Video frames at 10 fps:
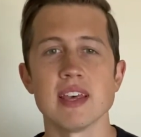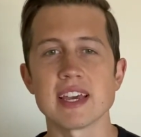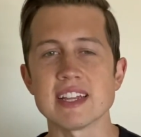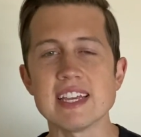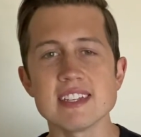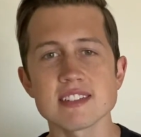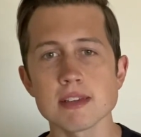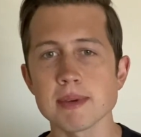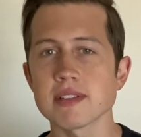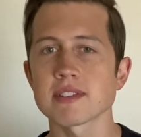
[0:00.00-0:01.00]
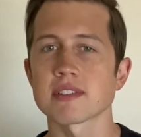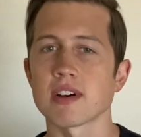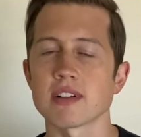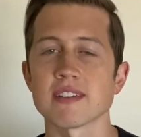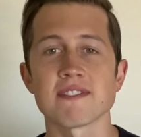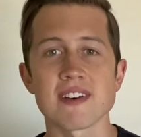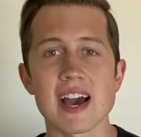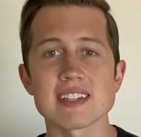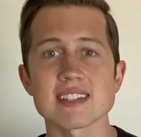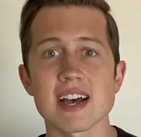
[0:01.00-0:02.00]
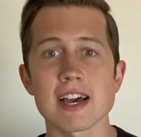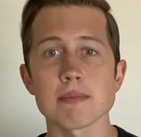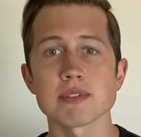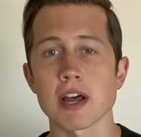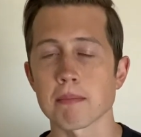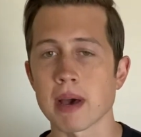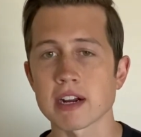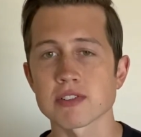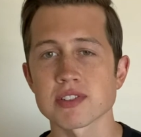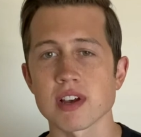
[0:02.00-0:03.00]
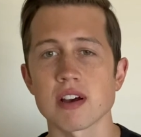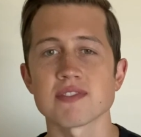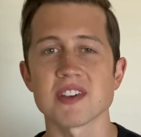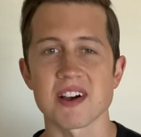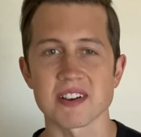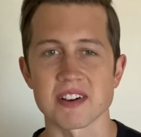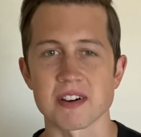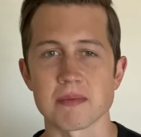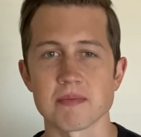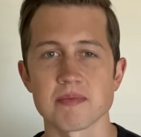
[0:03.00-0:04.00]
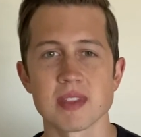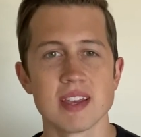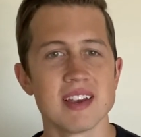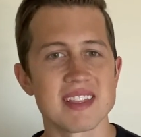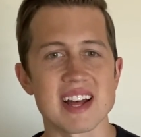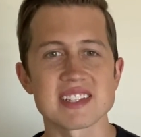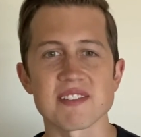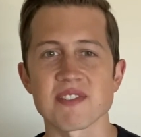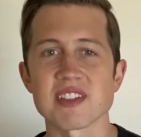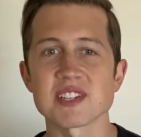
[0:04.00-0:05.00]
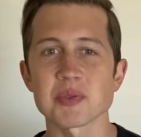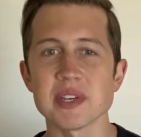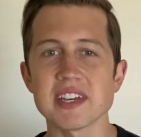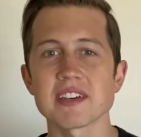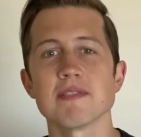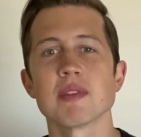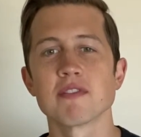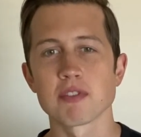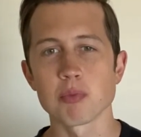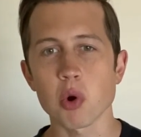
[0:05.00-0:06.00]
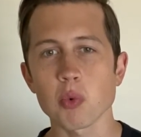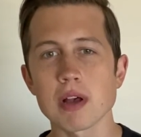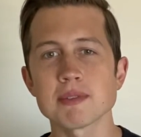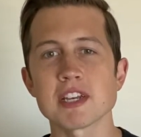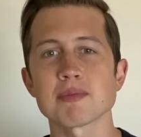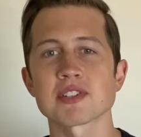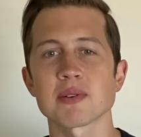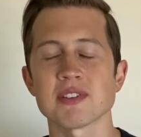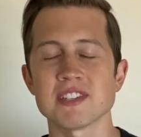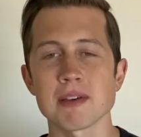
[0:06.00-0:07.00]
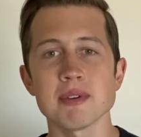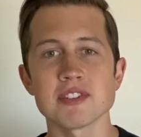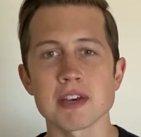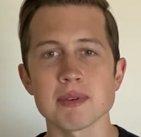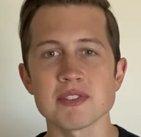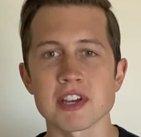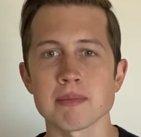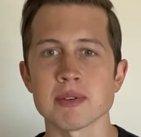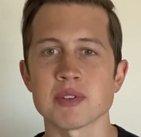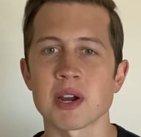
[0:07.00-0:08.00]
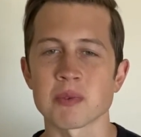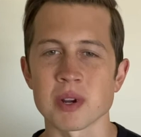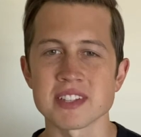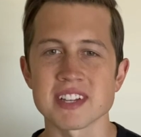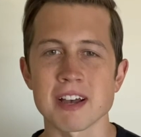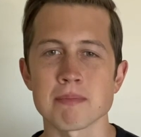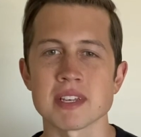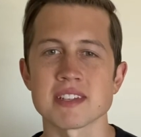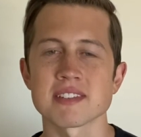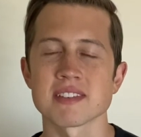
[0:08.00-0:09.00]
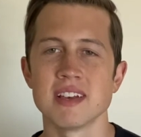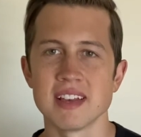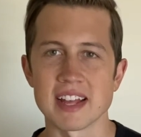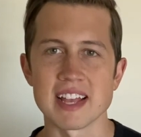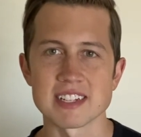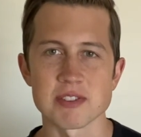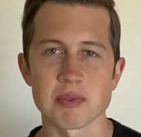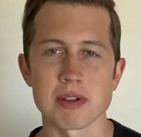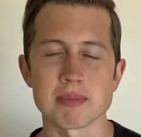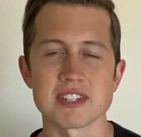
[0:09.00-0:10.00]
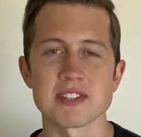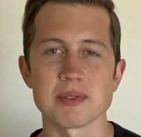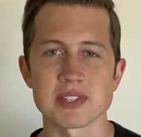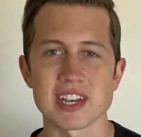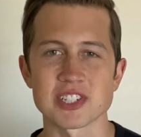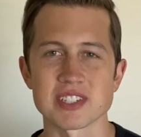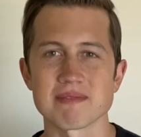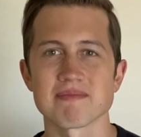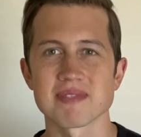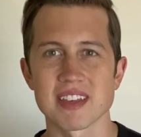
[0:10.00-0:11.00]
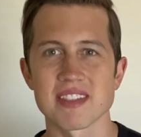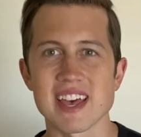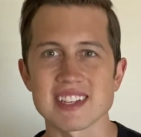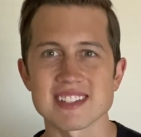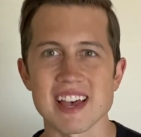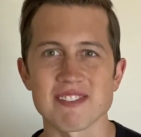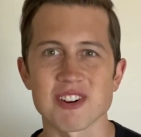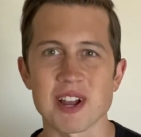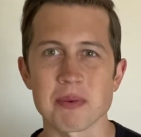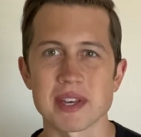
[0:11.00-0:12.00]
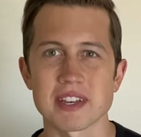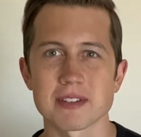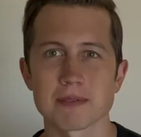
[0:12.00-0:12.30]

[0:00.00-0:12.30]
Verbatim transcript: It can easily be installed at findtime.microsoft.com. That's it for this week. For more web tips, go to www.run.biz and head to the Run Biz U section. Thanks and have a great week.